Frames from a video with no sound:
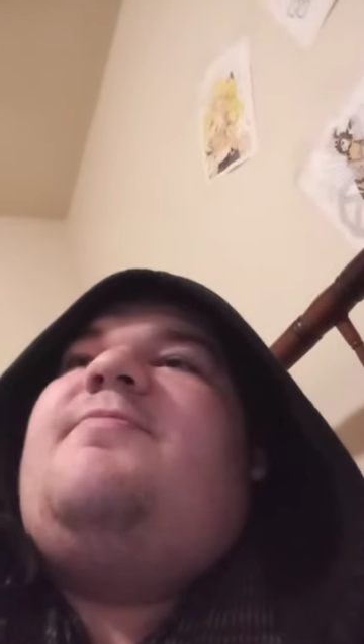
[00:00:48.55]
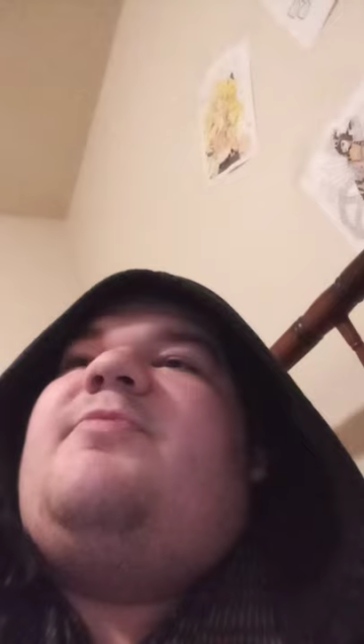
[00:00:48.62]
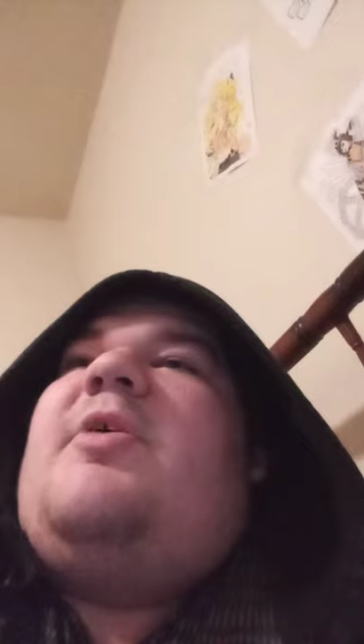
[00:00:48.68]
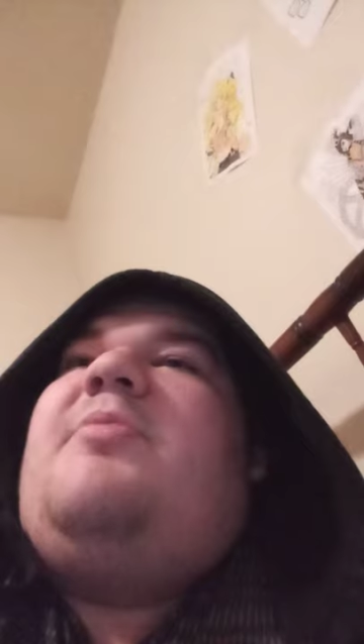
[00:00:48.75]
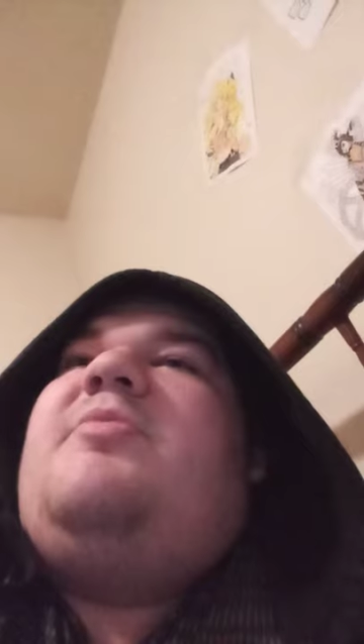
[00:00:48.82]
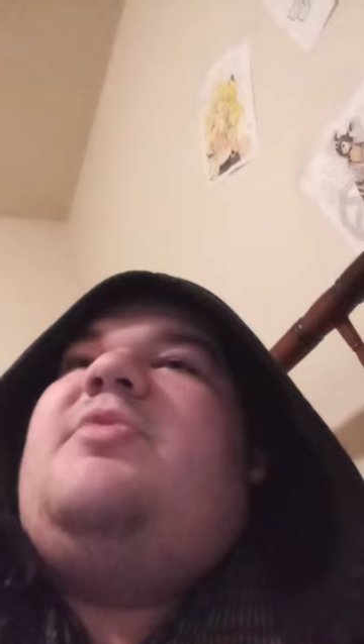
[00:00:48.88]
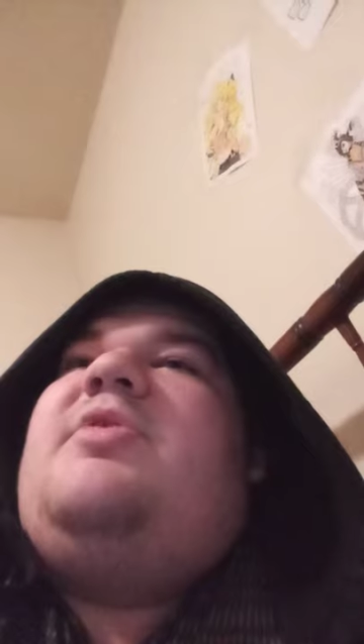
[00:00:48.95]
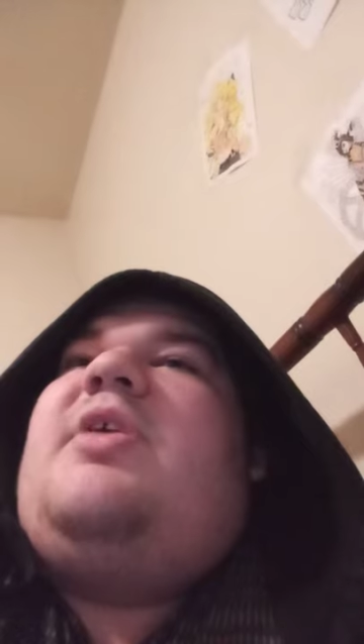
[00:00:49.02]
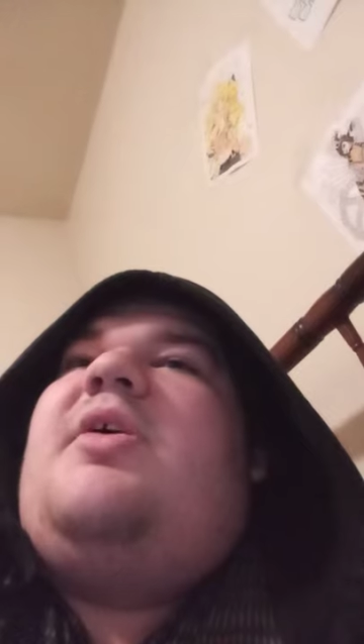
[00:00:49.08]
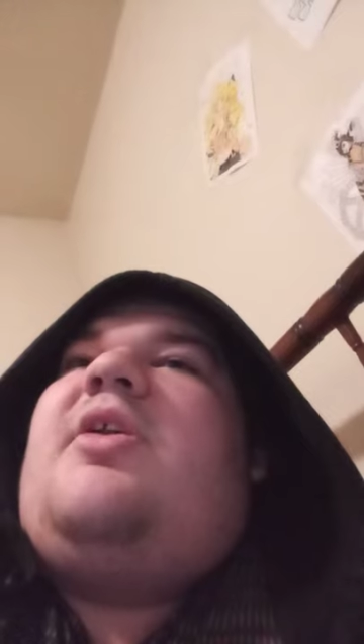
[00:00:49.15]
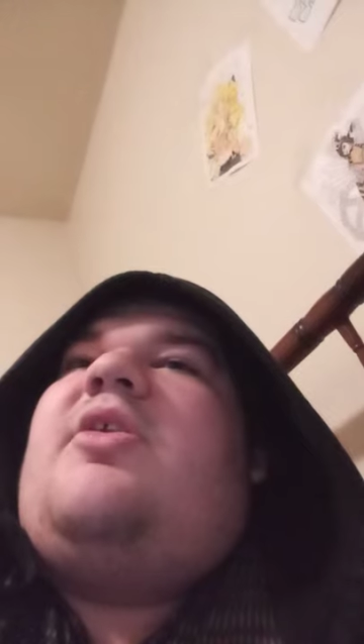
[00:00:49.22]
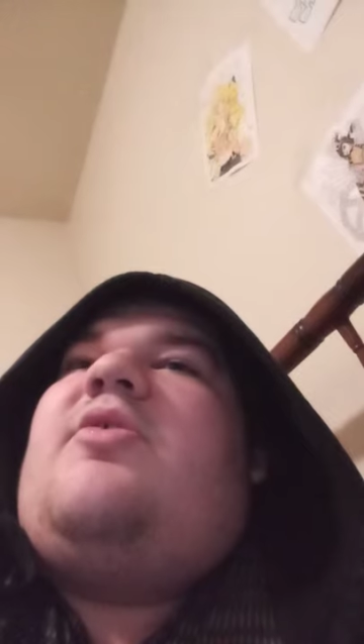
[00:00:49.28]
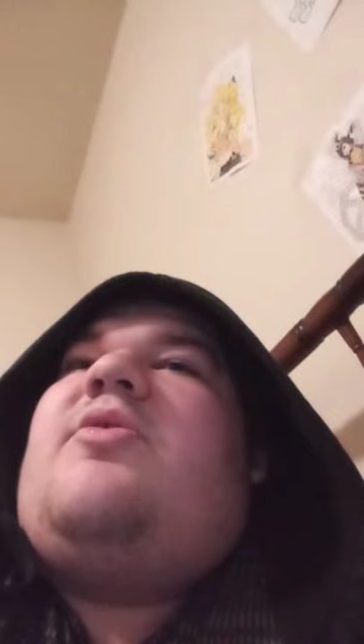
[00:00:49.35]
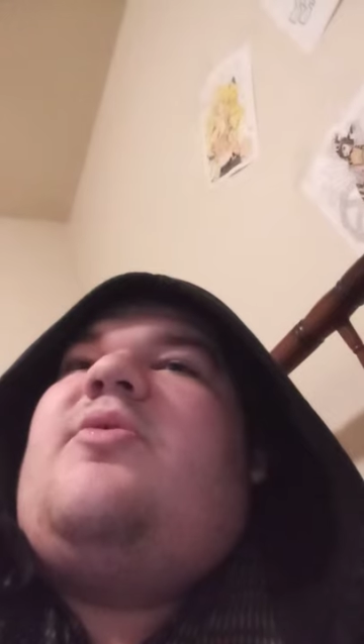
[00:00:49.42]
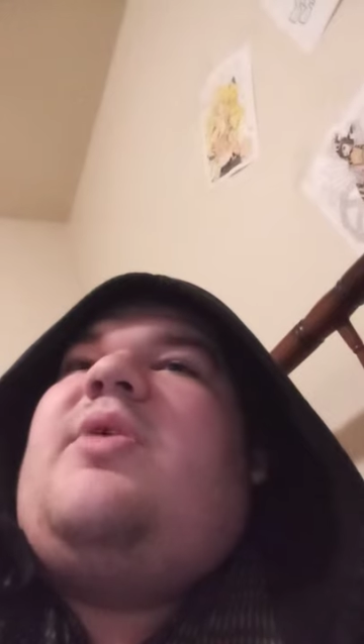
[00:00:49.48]
from
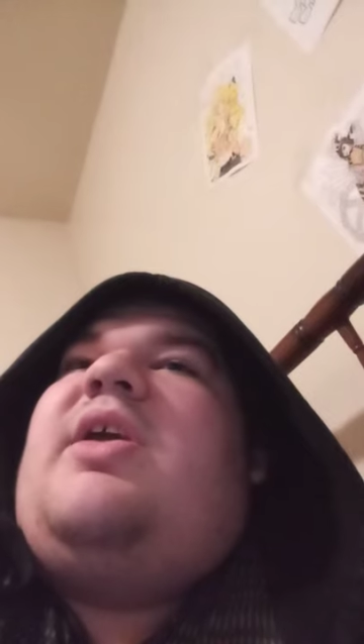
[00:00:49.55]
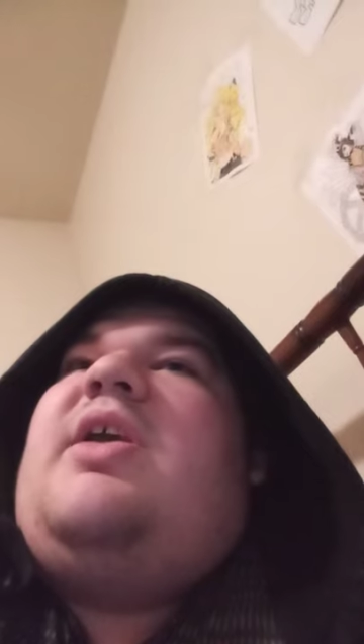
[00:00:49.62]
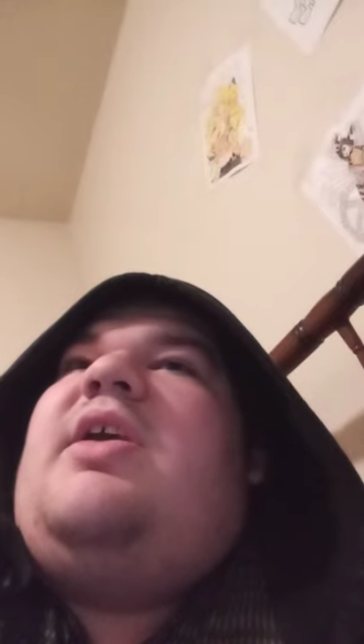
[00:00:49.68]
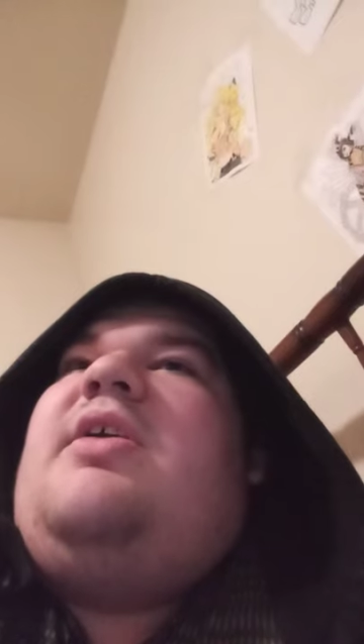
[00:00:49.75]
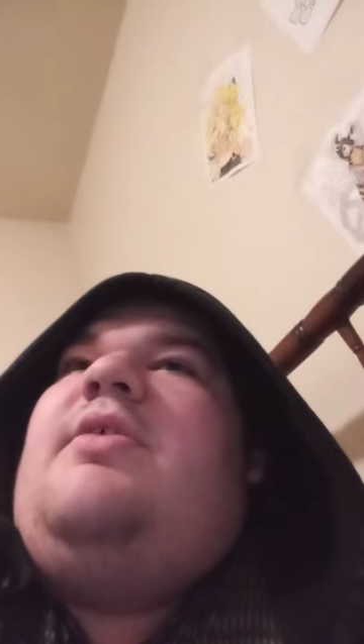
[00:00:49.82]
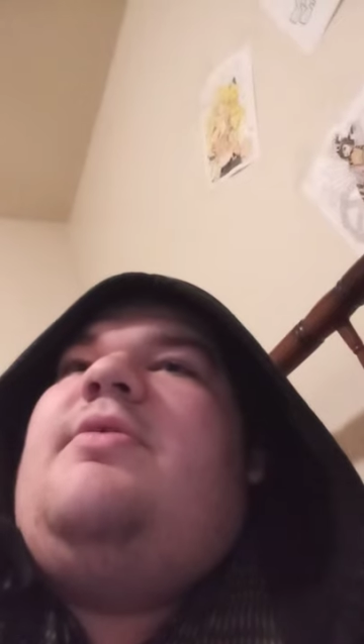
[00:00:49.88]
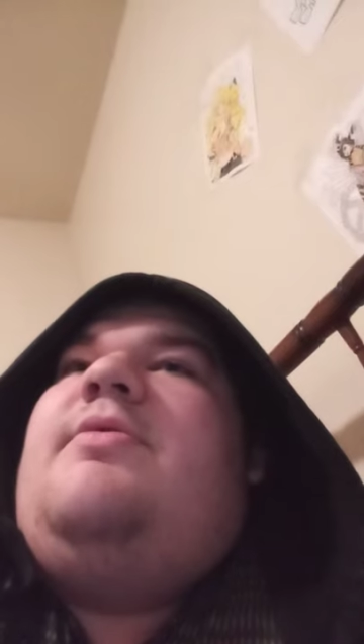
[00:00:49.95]
WWE.